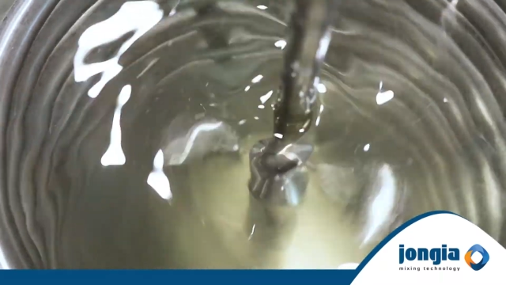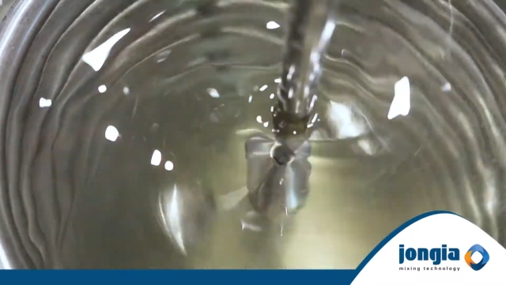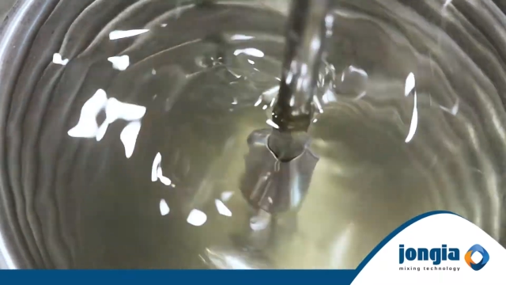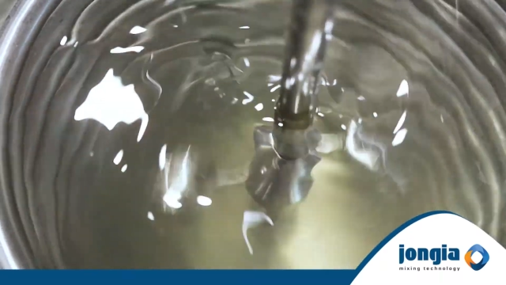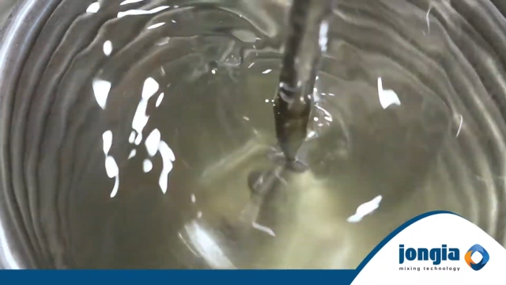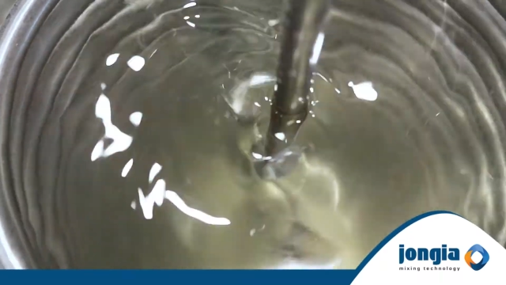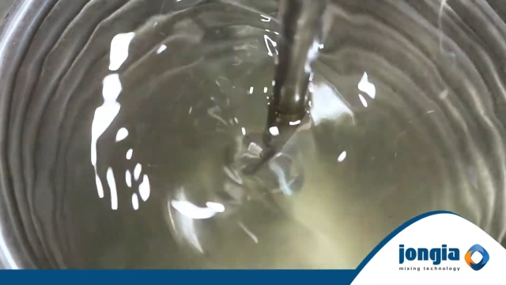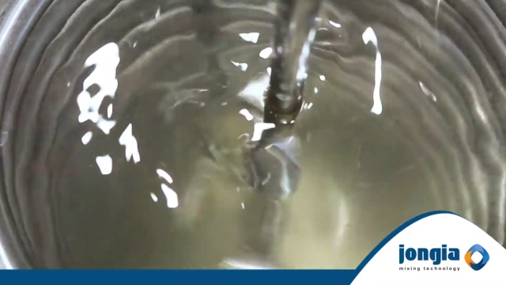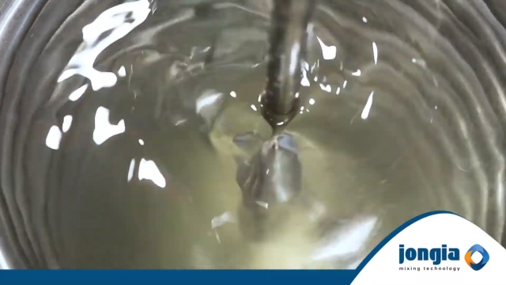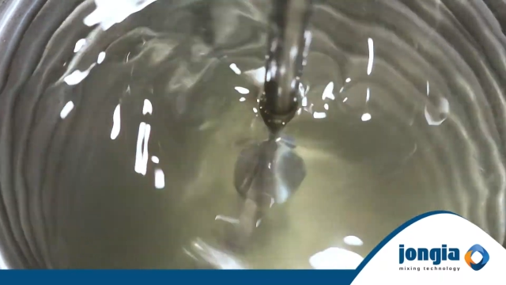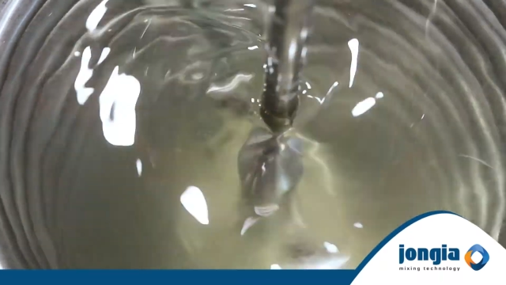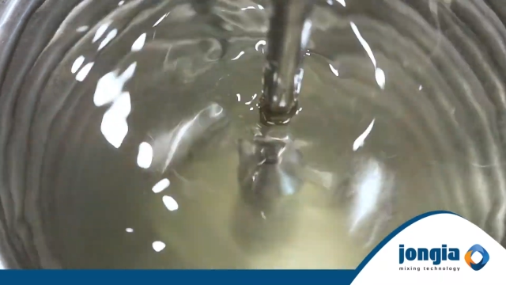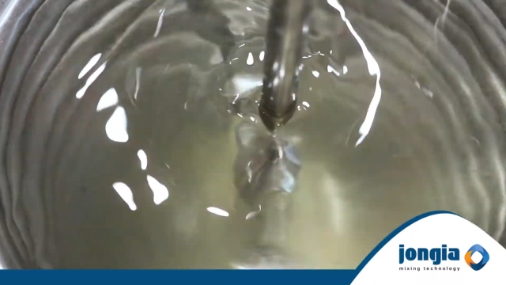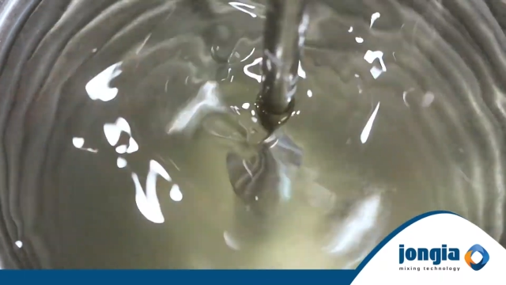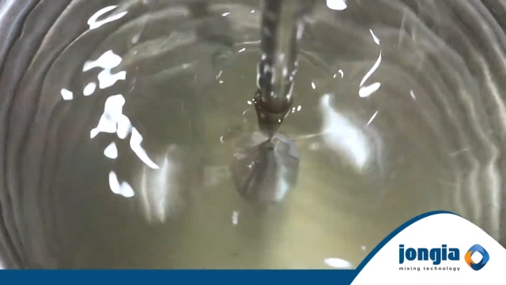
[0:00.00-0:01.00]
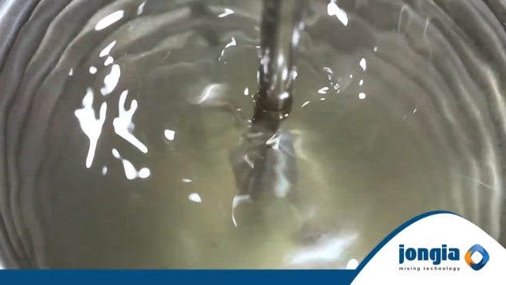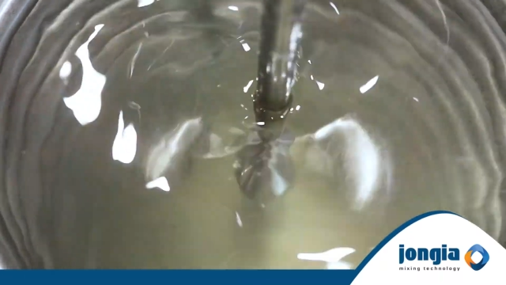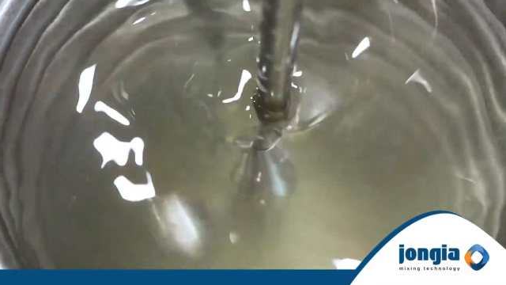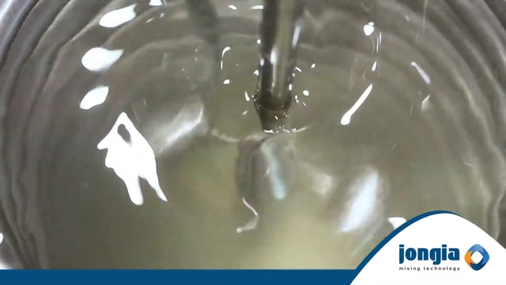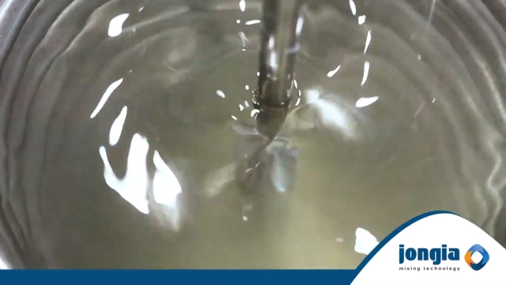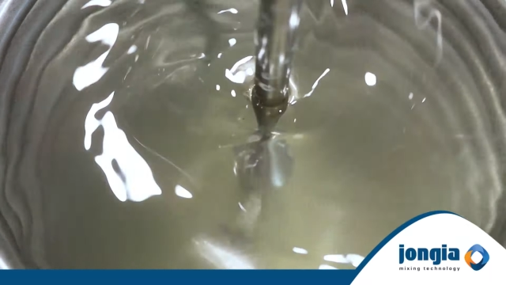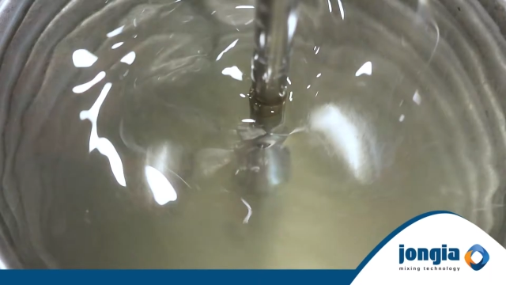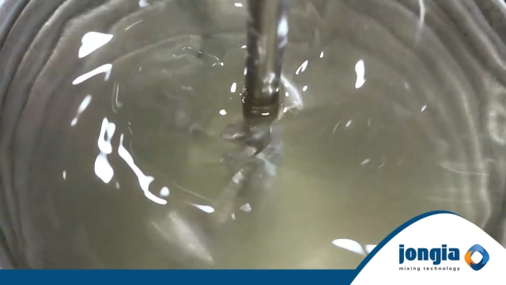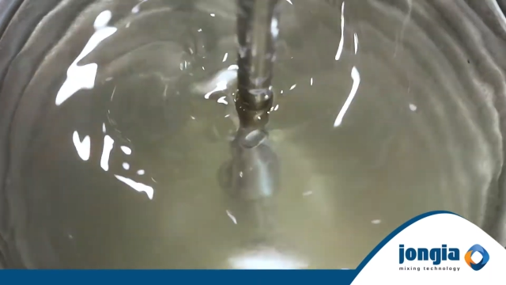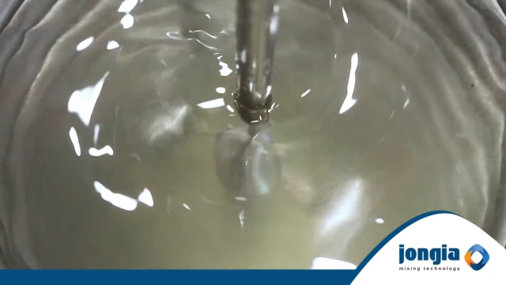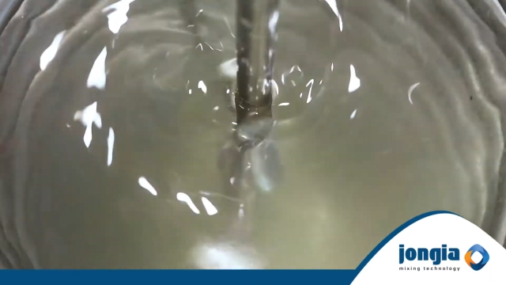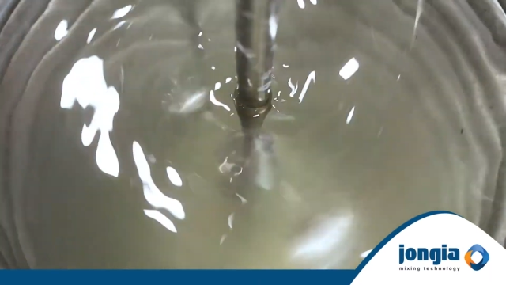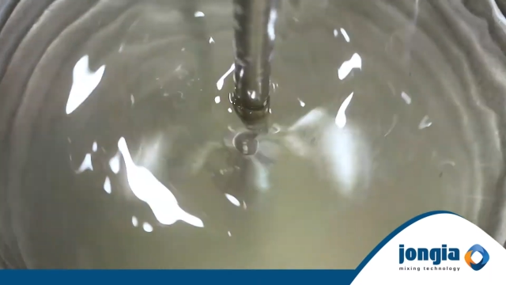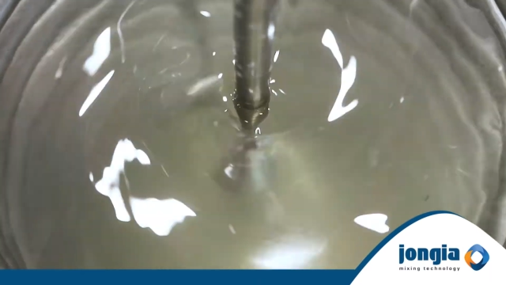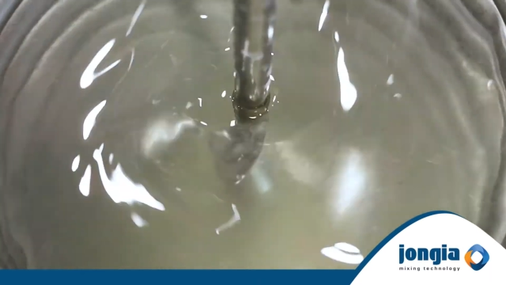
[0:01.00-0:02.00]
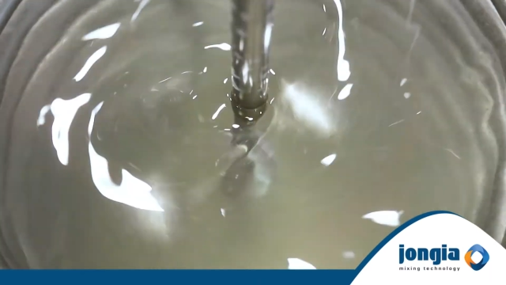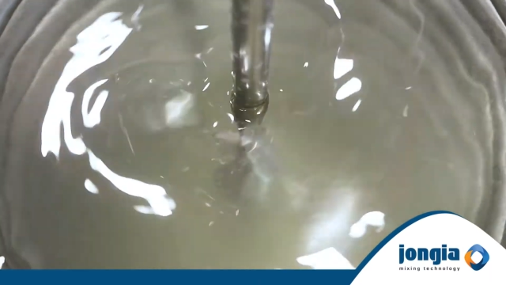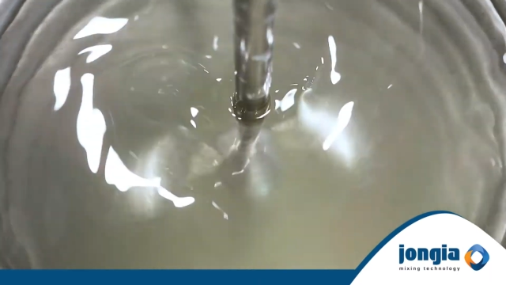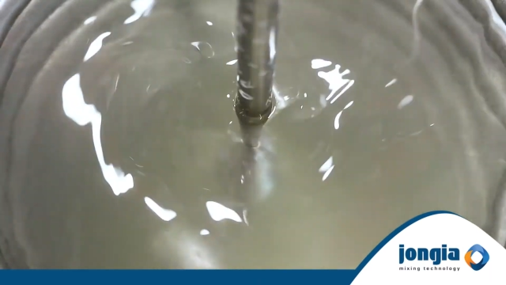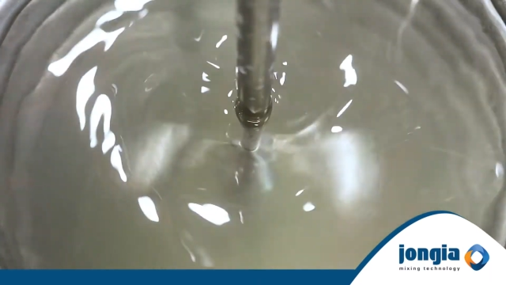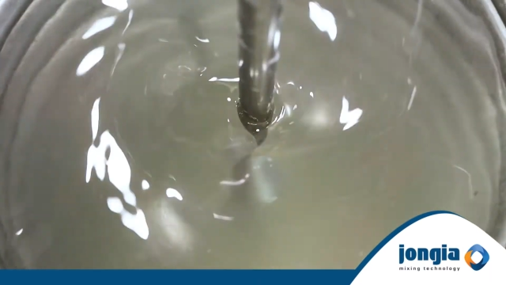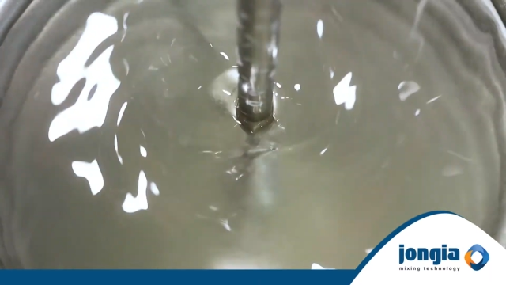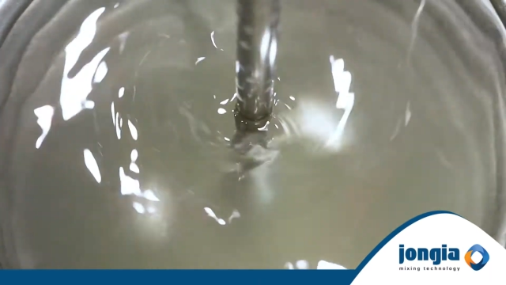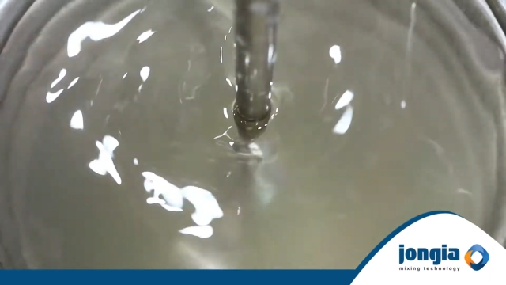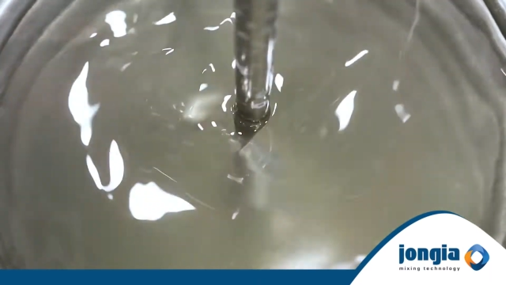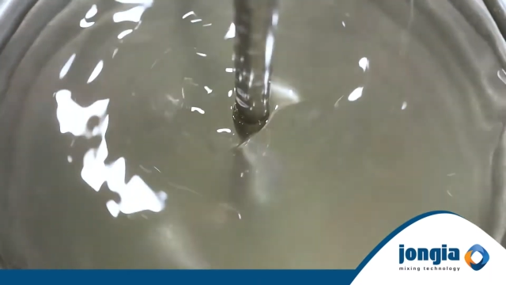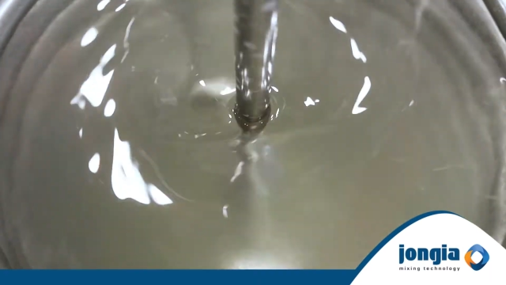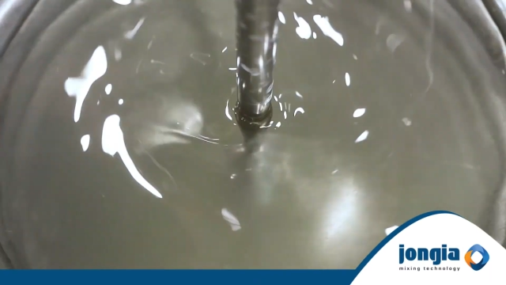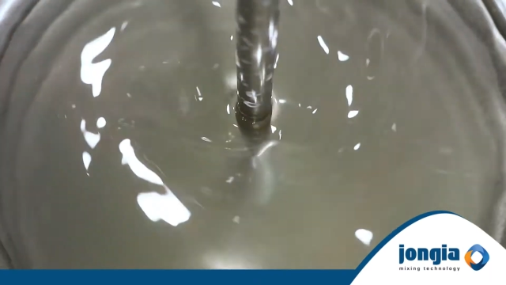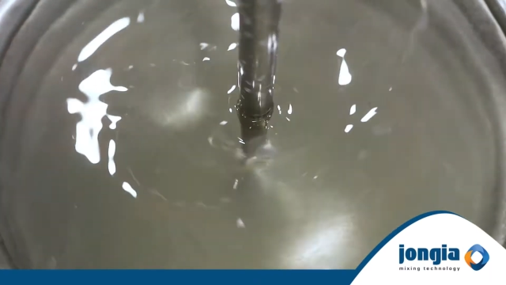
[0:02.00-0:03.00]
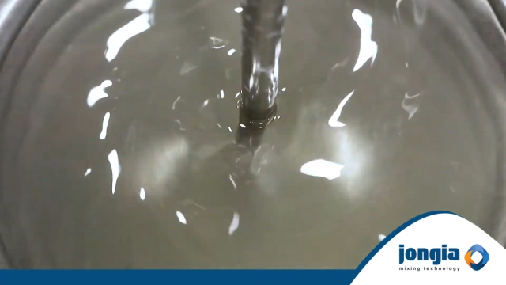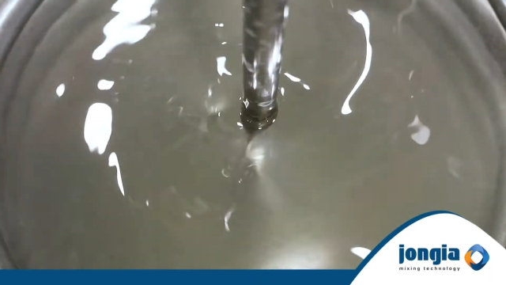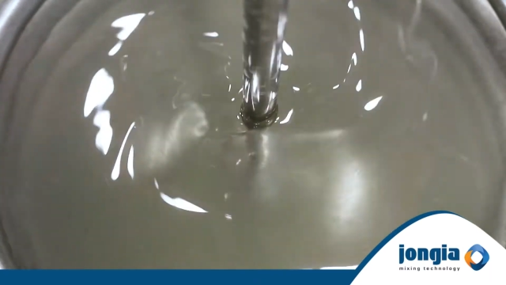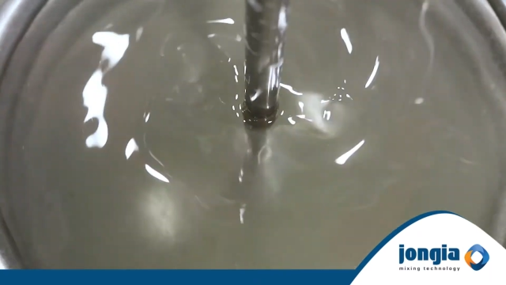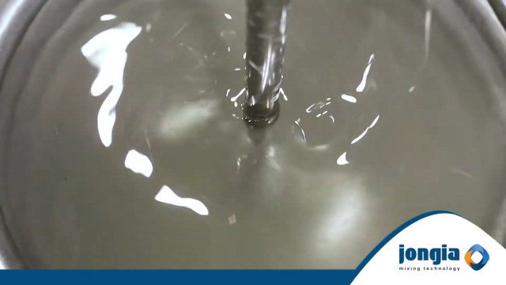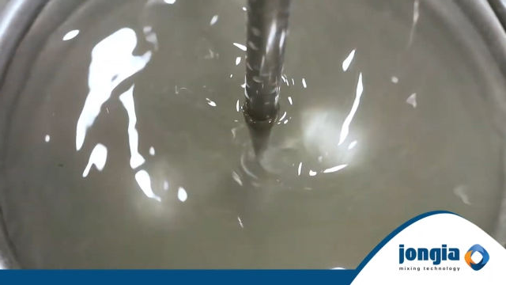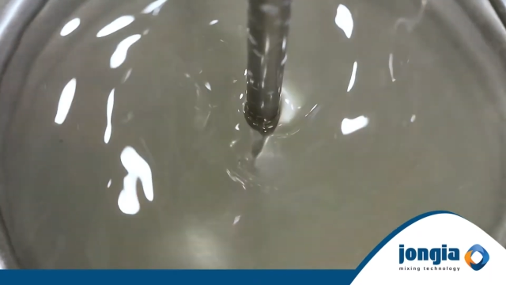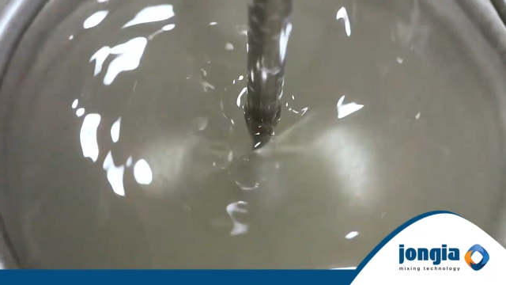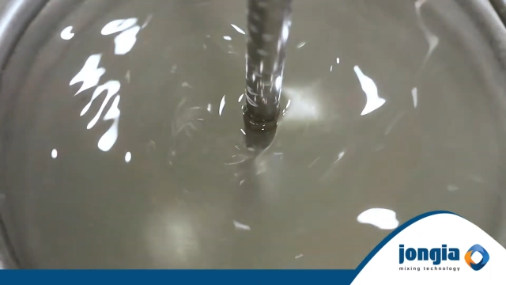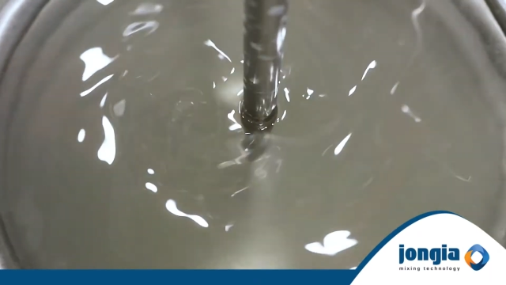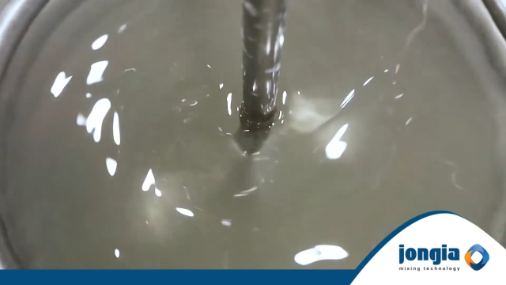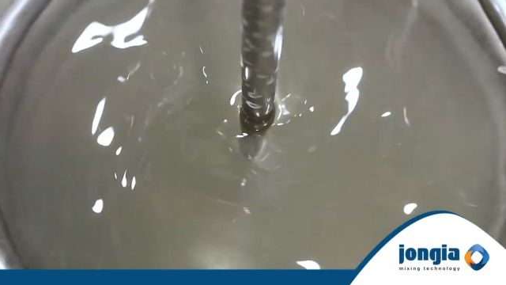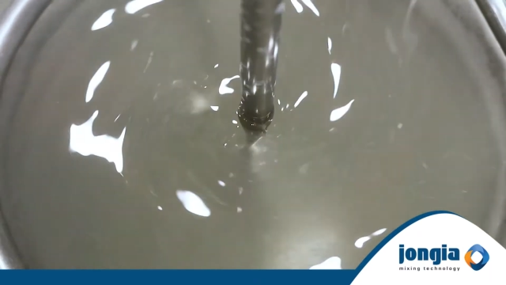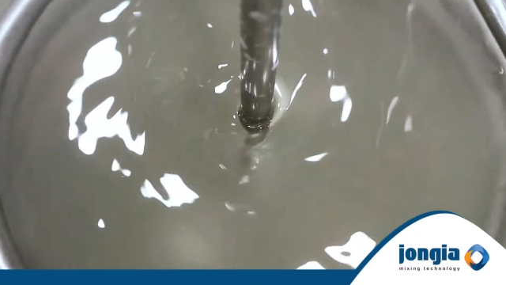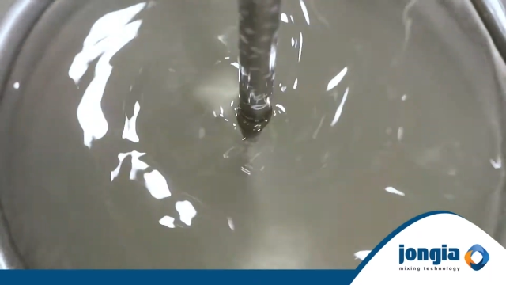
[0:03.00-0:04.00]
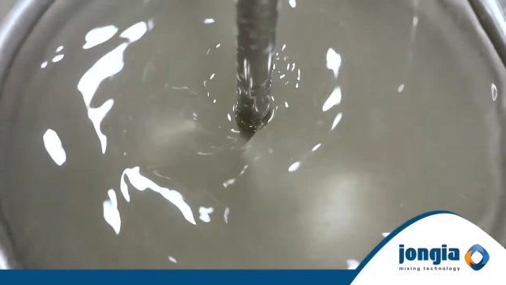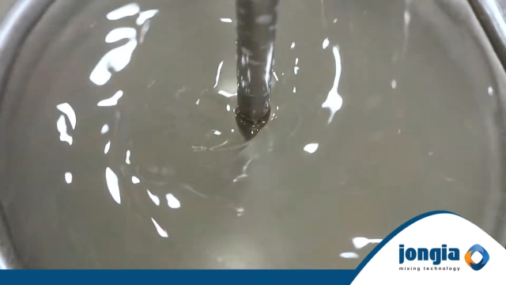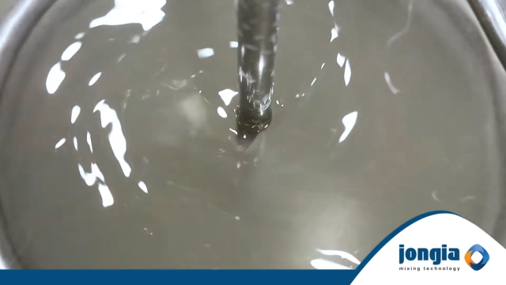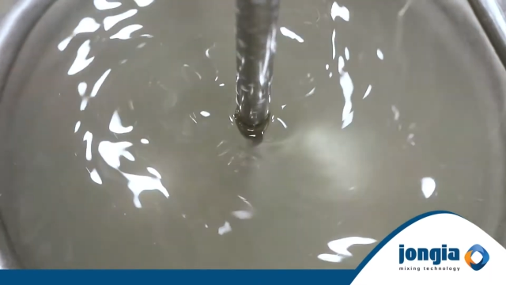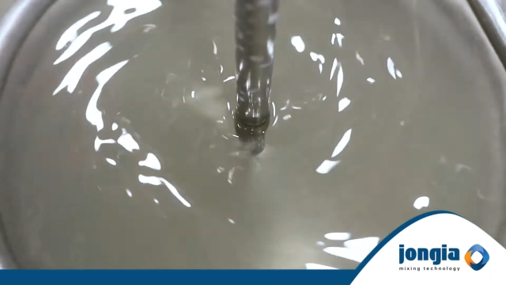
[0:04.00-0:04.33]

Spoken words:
(no speaker visible)